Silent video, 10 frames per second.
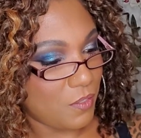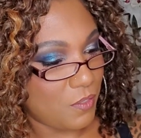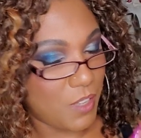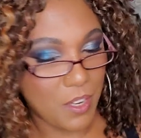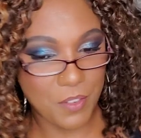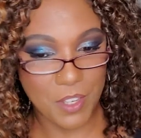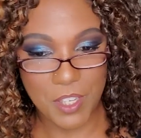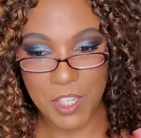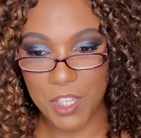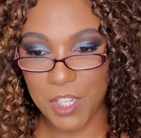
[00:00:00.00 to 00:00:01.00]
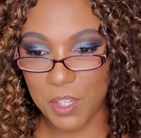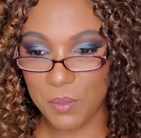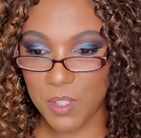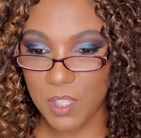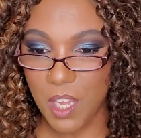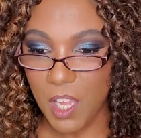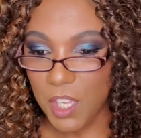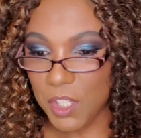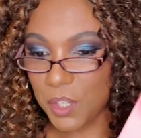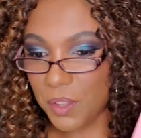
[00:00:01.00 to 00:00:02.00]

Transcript: Very, very cute. So